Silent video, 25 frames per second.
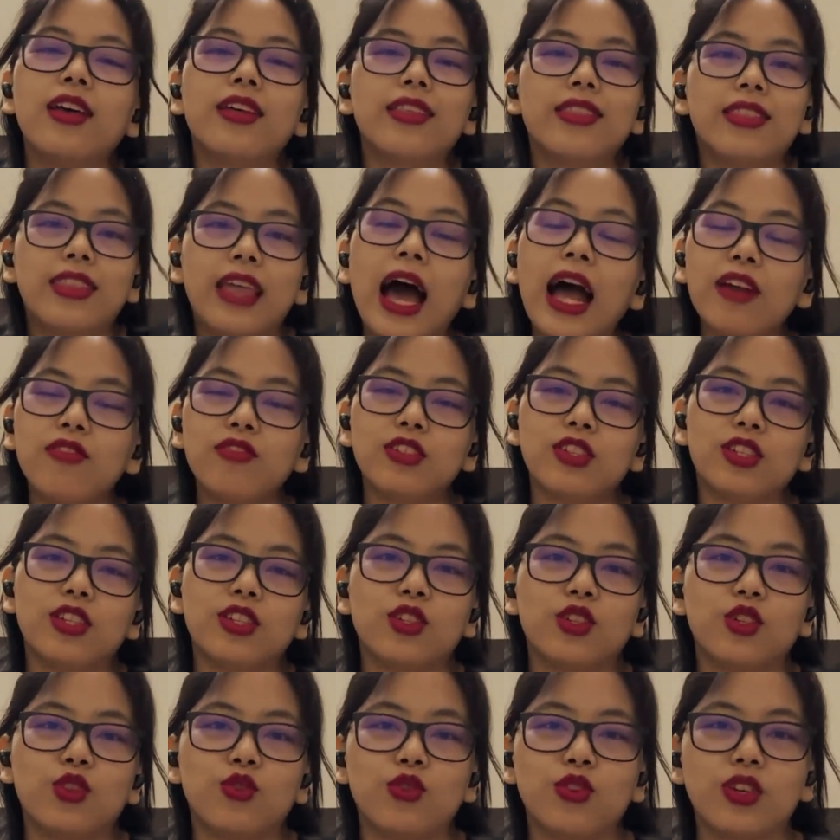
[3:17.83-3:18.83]
That was the
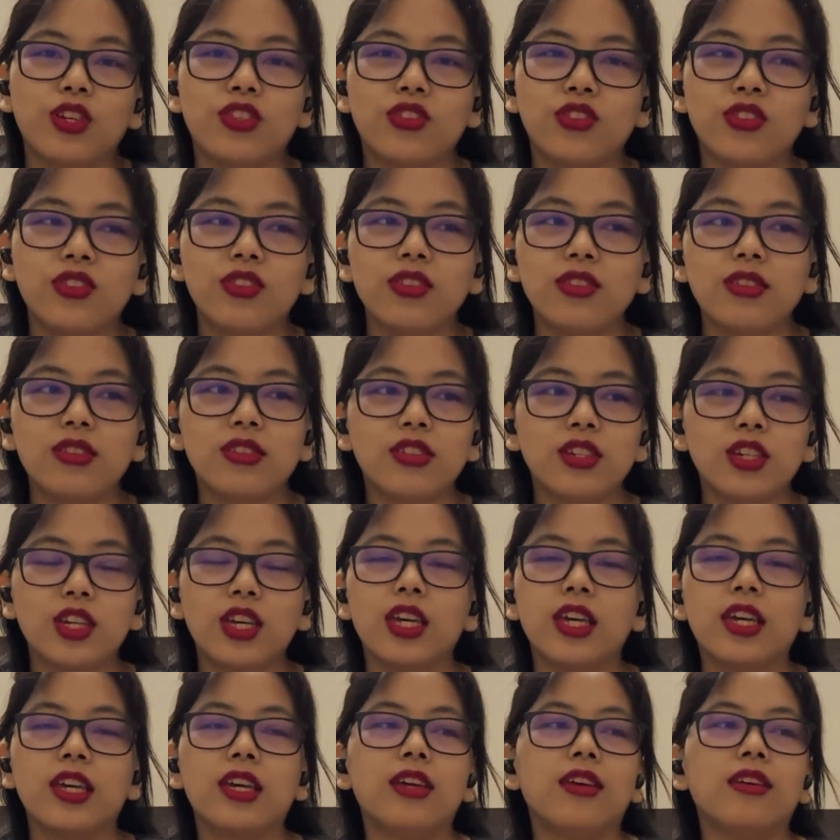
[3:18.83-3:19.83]
situation.
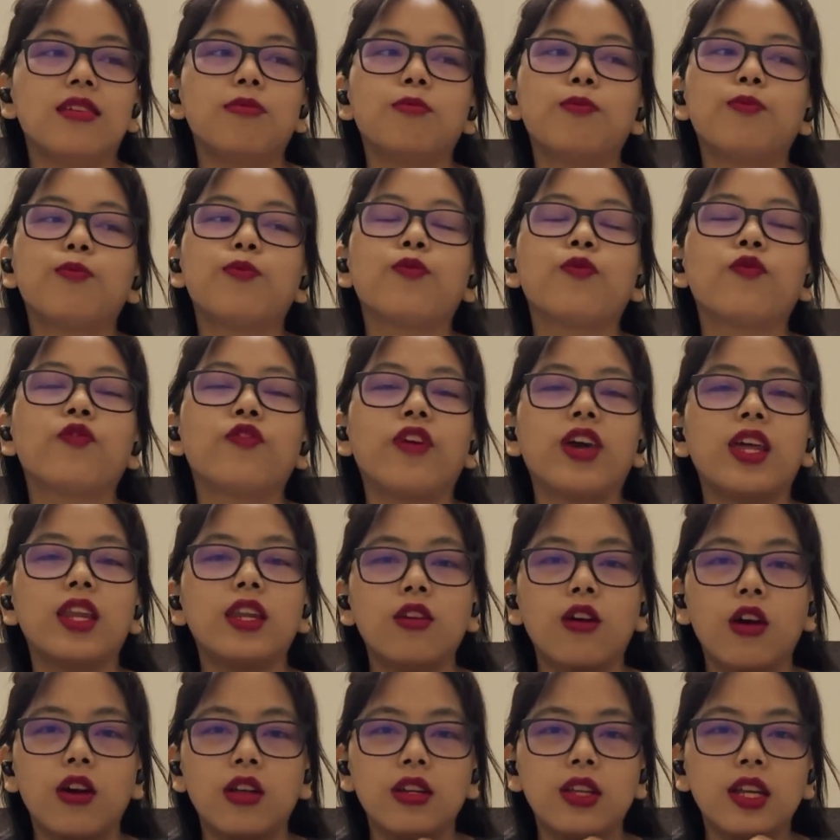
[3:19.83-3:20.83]
It
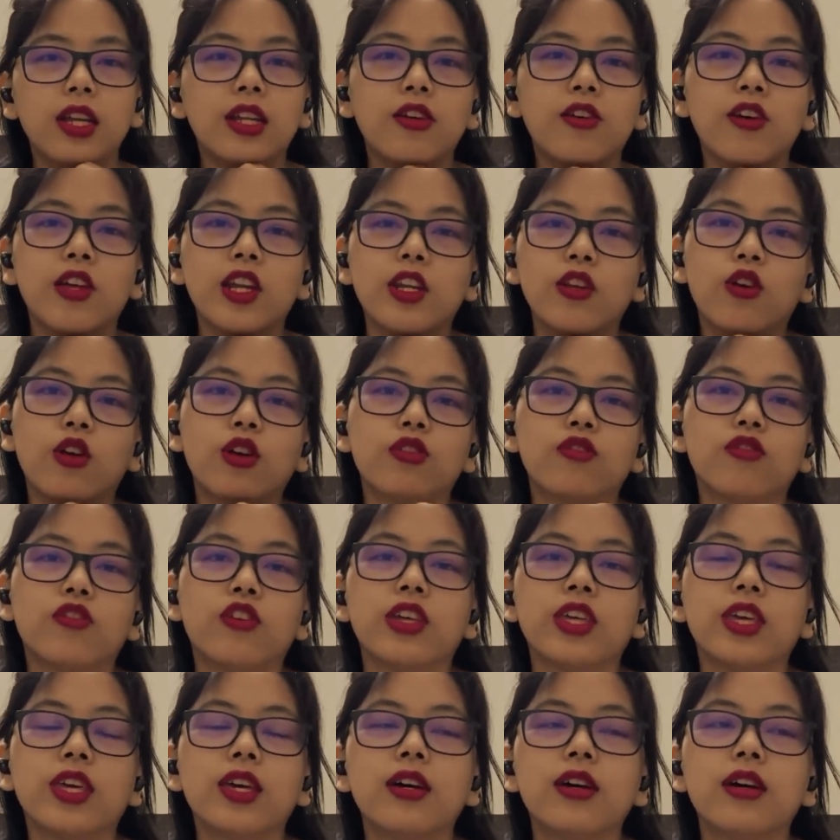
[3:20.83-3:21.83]
went on
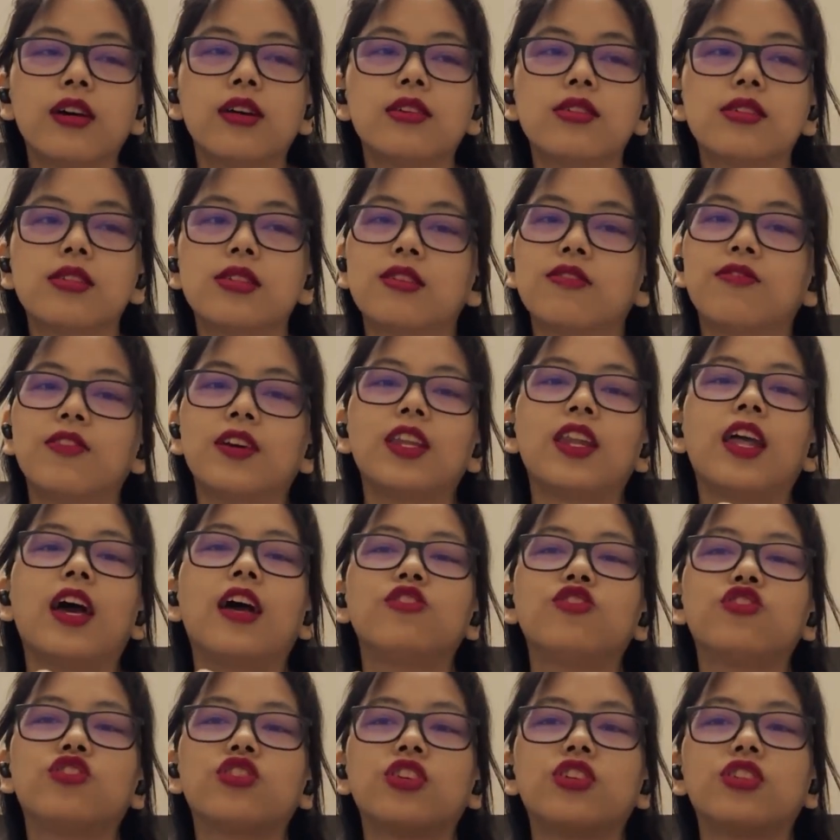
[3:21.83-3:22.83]
for years. The
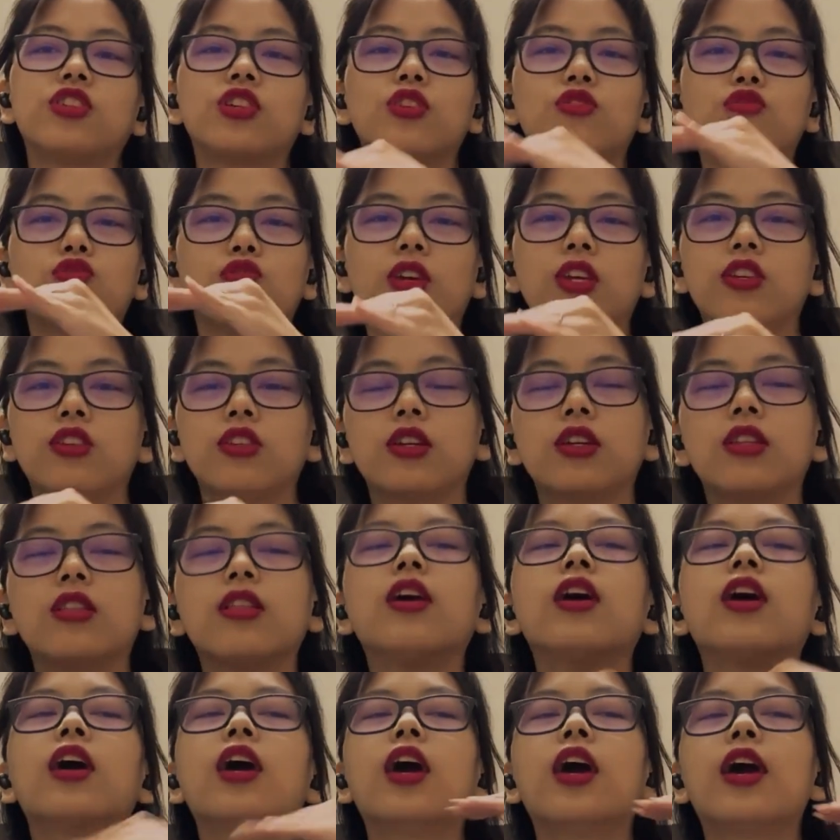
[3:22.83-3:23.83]
financial
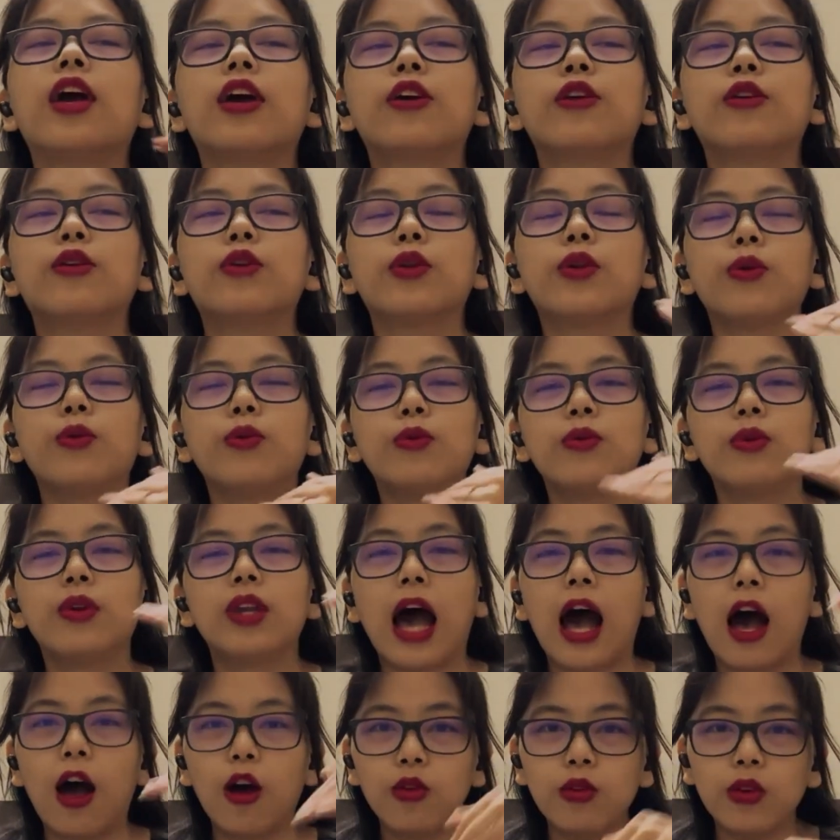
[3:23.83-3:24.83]
situation grew
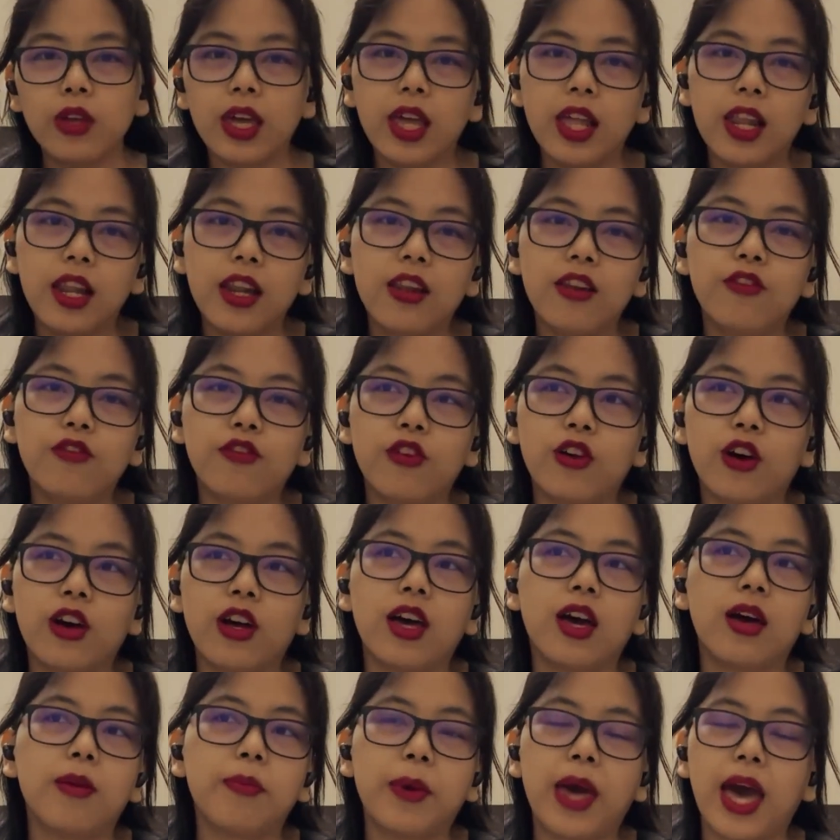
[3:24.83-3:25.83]
downhill for
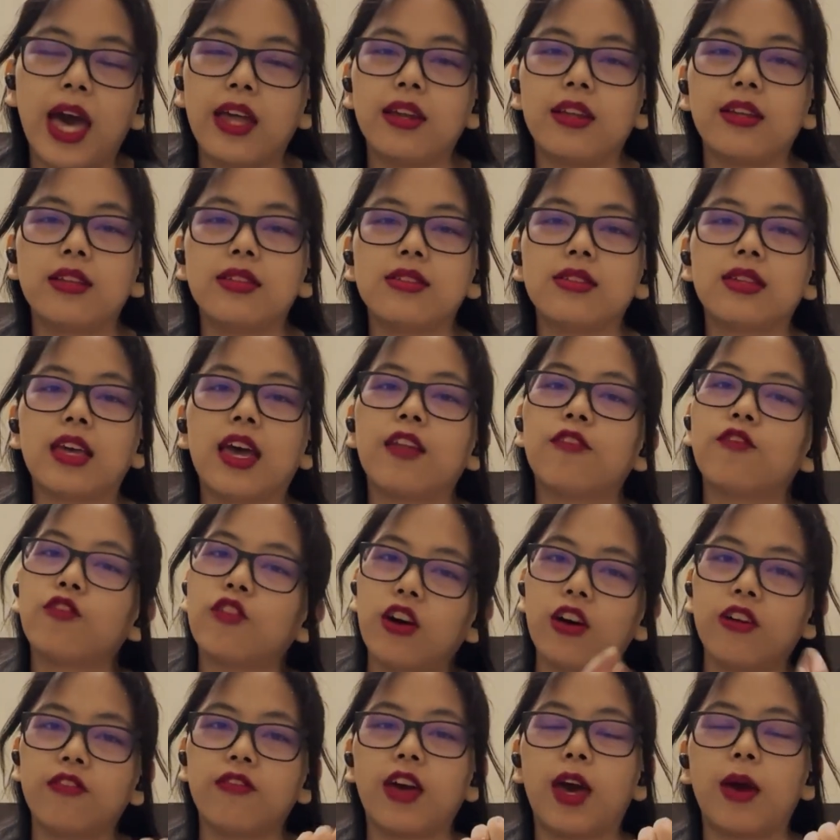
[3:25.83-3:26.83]
her parents and for
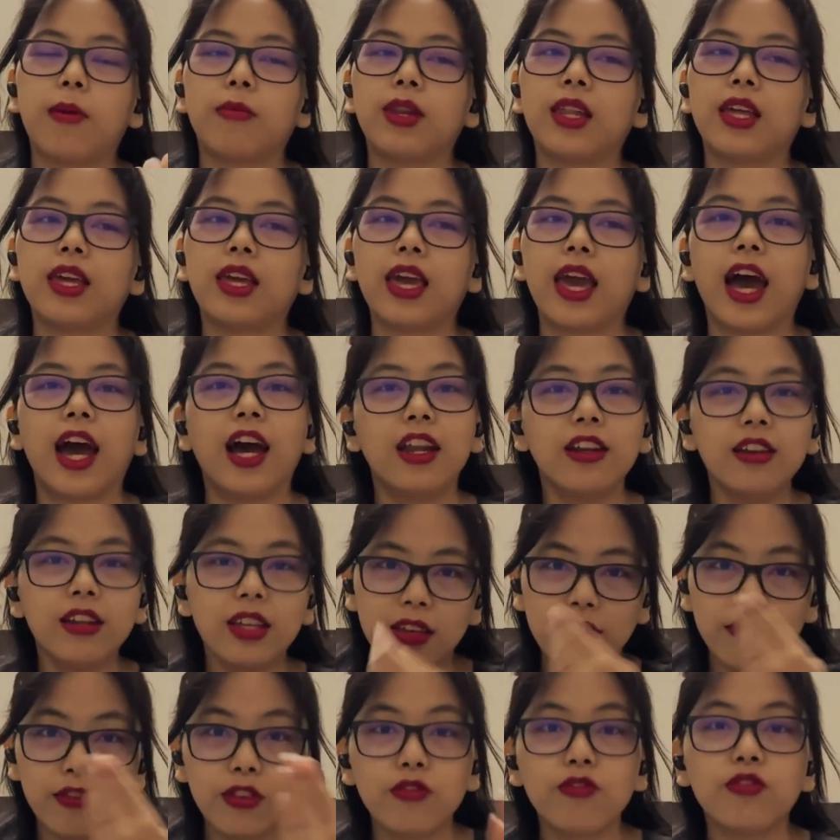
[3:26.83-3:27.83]
her family, and
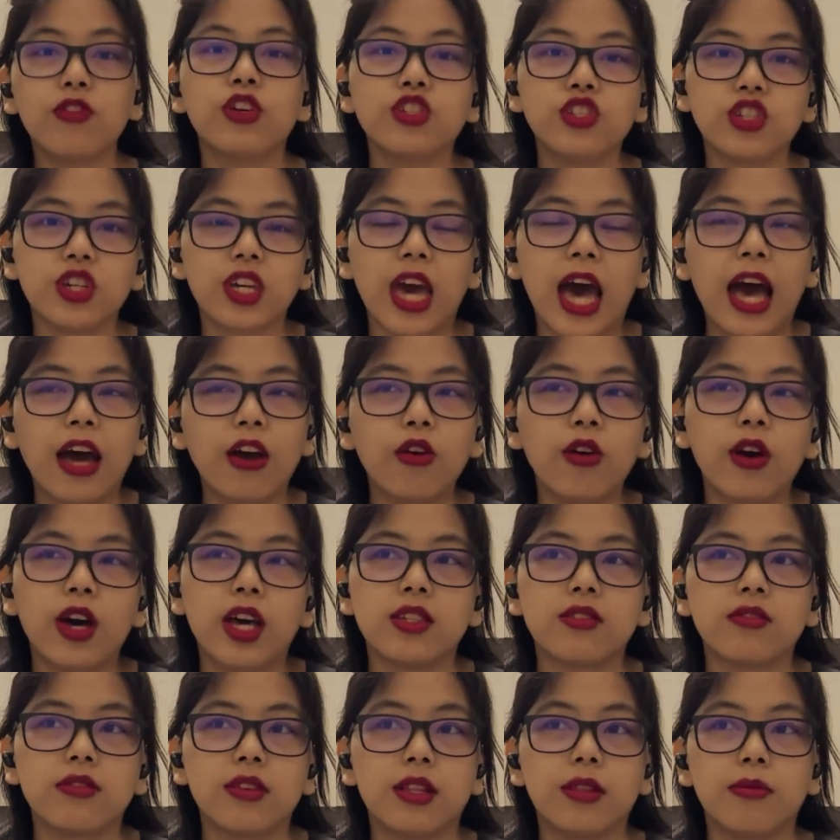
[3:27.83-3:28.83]
even for Chicago
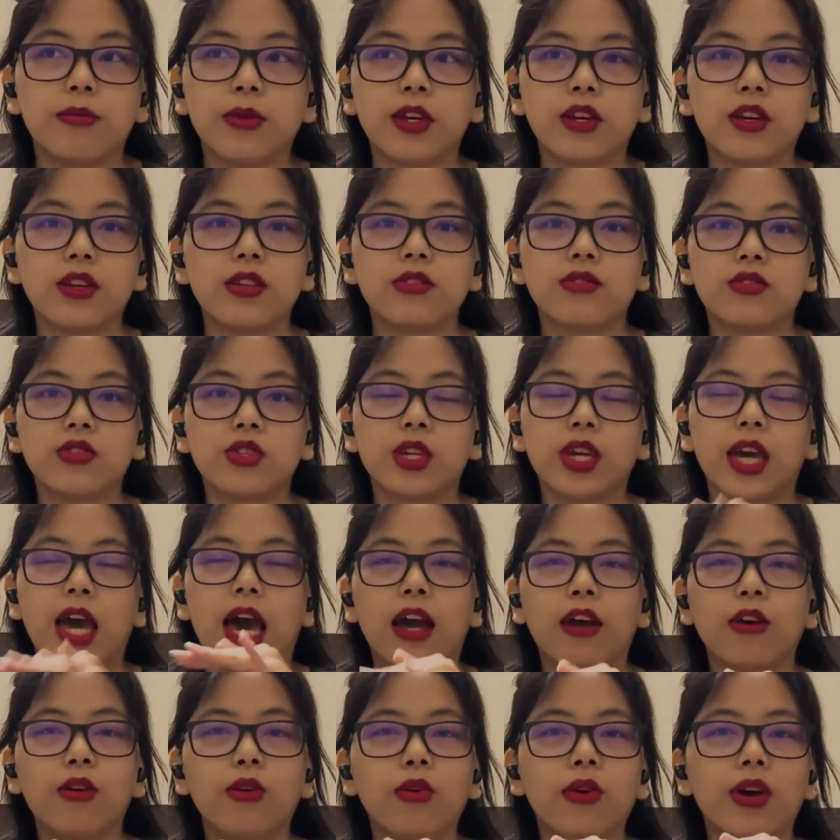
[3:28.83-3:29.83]
as well, because
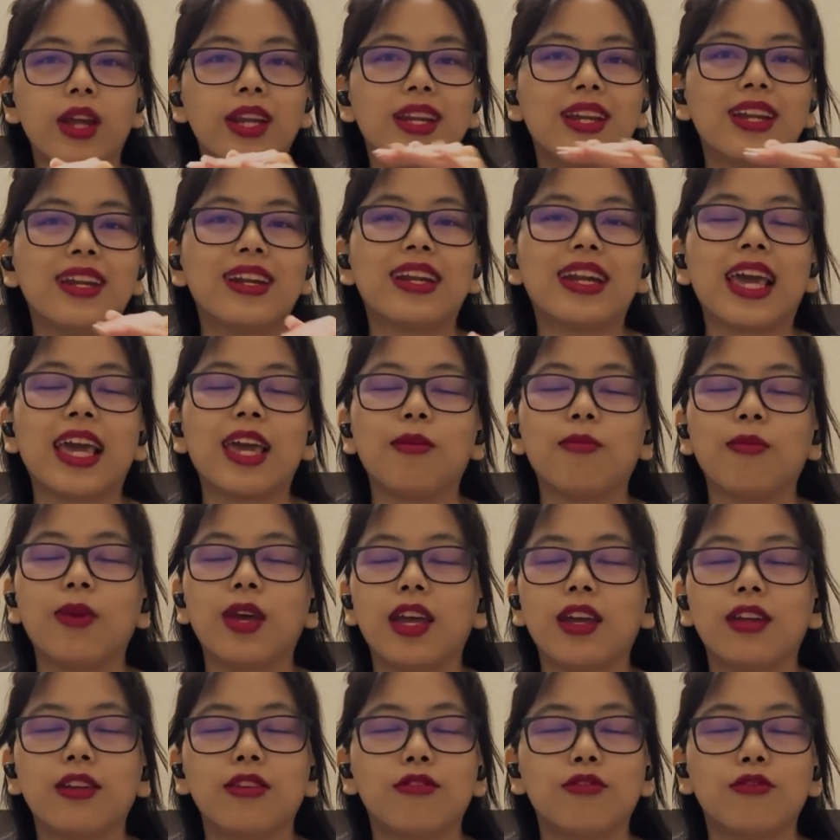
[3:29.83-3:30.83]
Chicago at that time,
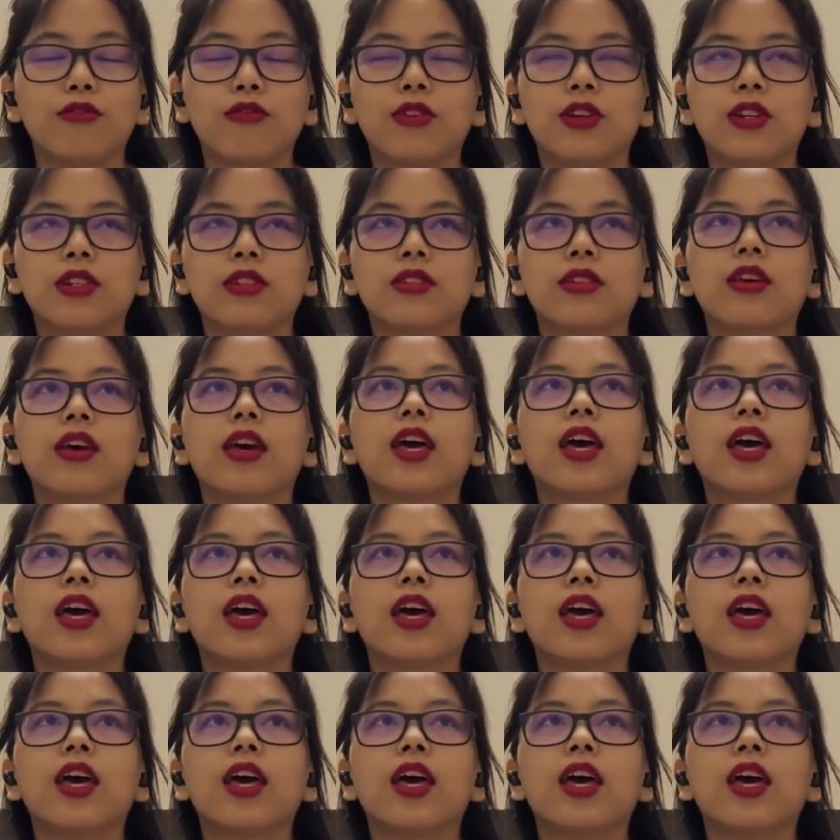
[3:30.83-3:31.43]
it was